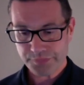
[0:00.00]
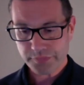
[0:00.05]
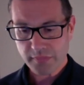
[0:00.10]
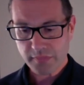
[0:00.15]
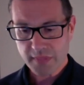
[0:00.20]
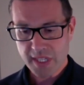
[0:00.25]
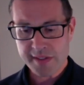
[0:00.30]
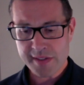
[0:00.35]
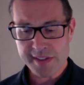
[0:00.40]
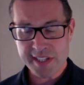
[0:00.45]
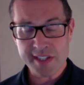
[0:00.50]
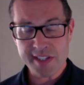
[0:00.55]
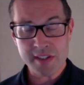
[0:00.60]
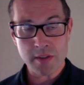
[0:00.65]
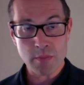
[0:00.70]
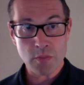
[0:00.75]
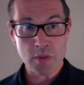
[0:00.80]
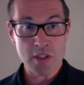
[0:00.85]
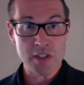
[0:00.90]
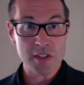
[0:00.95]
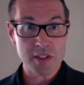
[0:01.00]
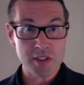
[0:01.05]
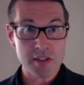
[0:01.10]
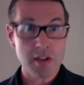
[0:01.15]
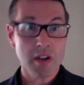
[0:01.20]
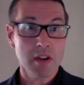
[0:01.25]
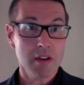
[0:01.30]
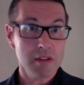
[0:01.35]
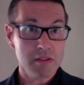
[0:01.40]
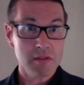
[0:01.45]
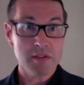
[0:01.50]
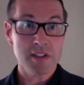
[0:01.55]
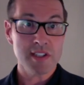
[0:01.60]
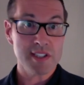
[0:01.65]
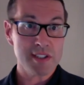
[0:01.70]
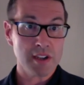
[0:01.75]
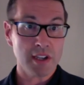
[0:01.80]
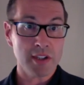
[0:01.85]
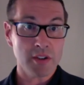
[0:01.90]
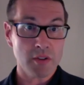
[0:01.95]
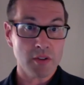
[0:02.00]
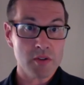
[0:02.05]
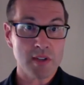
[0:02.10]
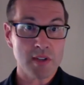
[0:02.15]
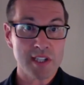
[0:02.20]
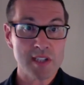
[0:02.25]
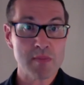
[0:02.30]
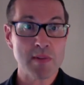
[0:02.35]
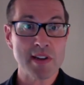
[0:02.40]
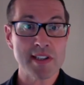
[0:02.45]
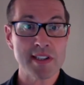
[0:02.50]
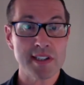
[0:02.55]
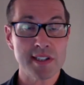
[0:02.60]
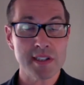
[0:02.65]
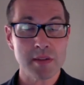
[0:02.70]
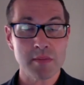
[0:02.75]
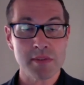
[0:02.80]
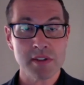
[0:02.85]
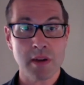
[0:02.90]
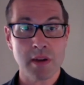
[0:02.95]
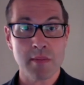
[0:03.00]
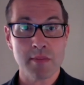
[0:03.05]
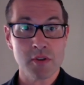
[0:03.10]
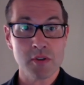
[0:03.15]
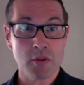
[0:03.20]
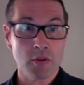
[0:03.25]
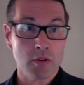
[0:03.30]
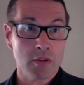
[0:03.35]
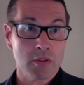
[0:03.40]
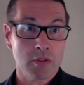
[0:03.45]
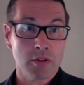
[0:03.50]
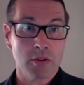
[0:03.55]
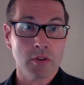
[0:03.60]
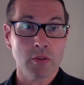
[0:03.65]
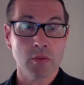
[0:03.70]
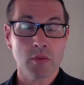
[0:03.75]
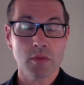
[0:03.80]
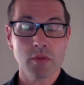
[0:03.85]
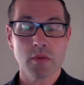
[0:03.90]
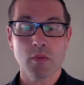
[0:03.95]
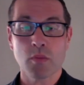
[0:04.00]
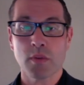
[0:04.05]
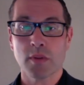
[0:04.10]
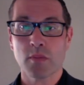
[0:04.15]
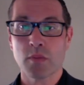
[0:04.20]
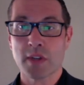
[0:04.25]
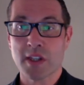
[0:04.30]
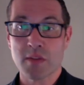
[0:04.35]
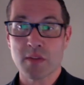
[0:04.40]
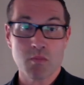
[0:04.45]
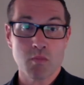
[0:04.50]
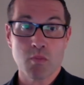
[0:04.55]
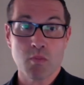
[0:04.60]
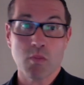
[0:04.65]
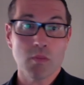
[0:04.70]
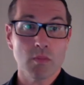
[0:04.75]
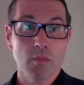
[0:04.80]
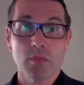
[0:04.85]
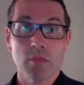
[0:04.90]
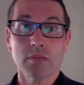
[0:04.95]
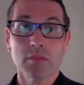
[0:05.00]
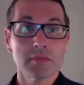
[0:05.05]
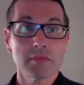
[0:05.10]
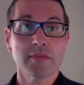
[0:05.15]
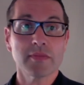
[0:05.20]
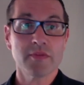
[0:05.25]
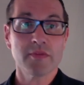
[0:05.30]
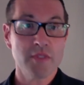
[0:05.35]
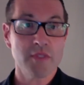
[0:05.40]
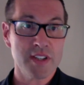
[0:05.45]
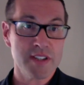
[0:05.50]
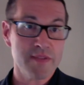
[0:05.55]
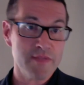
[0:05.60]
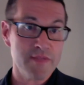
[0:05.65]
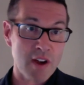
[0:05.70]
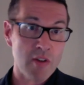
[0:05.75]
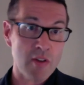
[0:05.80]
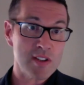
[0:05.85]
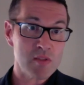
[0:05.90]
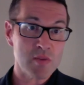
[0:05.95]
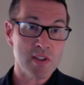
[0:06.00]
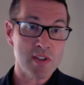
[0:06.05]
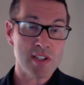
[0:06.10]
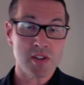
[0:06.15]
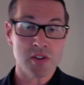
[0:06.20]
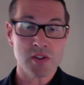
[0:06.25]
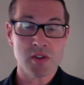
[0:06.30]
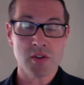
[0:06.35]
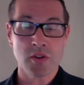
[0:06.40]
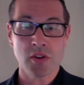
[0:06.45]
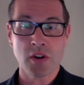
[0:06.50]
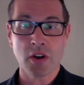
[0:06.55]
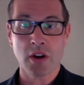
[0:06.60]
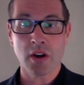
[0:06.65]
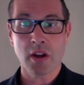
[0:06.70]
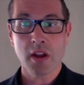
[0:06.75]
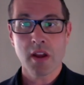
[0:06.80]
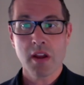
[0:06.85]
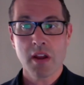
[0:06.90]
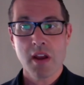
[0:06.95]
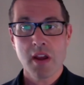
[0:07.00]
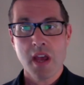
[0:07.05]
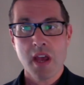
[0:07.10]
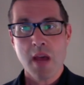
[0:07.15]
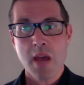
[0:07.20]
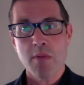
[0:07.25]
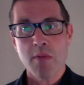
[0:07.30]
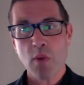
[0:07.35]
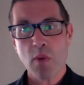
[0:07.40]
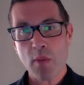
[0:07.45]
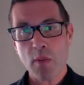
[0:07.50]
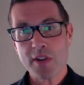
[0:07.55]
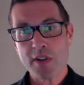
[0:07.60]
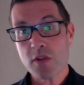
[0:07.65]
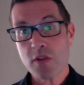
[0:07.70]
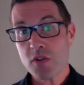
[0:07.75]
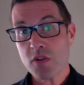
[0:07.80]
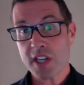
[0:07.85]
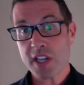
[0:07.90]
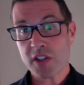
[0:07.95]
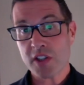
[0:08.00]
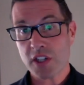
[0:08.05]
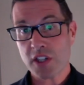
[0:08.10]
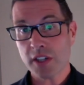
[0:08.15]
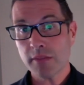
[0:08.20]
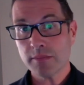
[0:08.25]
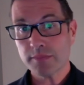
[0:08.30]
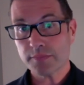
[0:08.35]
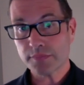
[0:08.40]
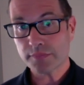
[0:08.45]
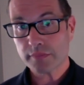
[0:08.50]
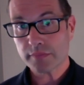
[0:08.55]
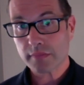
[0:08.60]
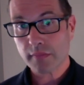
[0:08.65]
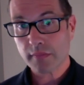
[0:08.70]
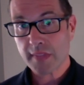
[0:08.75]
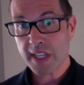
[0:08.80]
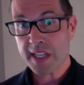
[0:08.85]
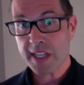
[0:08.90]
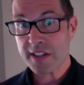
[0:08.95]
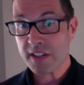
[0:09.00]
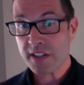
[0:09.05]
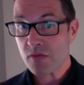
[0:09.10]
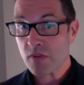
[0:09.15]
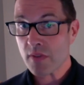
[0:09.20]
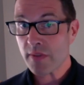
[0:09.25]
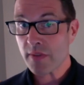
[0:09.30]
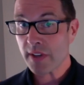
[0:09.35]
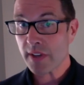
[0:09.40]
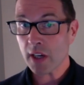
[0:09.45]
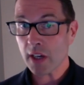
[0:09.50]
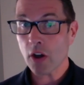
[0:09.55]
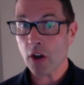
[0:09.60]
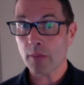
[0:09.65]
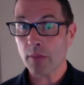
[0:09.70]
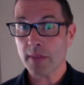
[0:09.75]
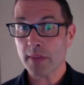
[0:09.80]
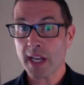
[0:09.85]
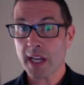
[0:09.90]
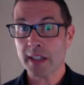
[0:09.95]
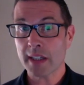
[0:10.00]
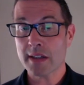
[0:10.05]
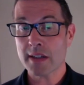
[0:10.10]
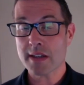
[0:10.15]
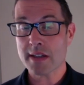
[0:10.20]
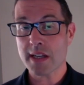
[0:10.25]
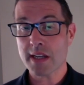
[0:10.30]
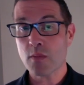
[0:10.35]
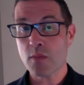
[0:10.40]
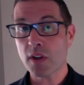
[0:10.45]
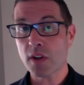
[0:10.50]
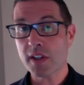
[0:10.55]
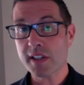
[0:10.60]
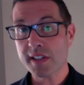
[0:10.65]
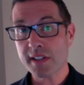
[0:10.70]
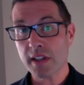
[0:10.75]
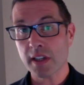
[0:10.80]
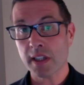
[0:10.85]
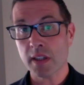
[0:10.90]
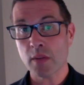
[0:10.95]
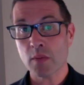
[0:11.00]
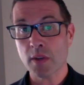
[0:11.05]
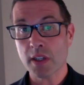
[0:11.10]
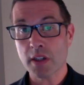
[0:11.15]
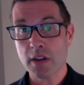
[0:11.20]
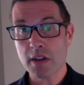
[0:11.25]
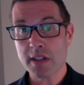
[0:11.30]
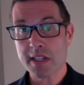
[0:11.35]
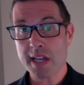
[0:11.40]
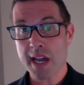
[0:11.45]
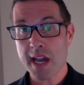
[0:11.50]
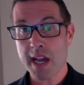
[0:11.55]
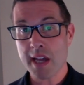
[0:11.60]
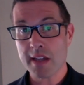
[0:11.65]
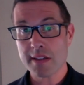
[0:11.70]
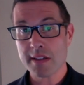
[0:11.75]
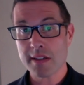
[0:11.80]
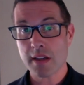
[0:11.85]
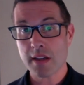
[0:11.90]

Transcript: system. We just decide not to express it sometimes, or we, for various reasons, do not. But where we do gesture, it does reveal a lot. And in one study, we looked at